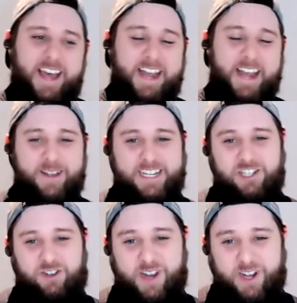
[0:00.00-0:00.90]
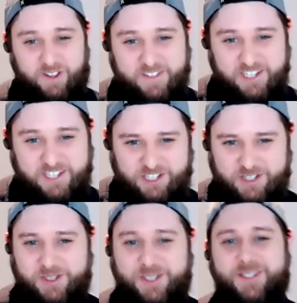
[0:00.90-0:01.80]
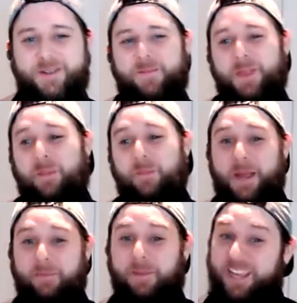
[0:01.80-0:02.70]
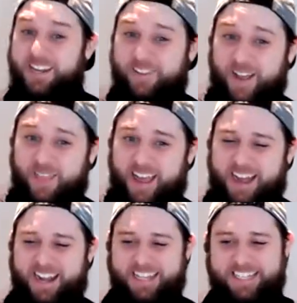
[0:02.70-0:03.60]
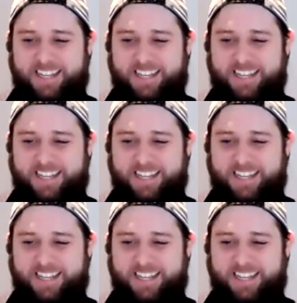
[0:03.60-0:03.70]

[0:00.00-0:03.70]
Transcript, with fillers: And now I get to create all these issues. My plan around that, I can tell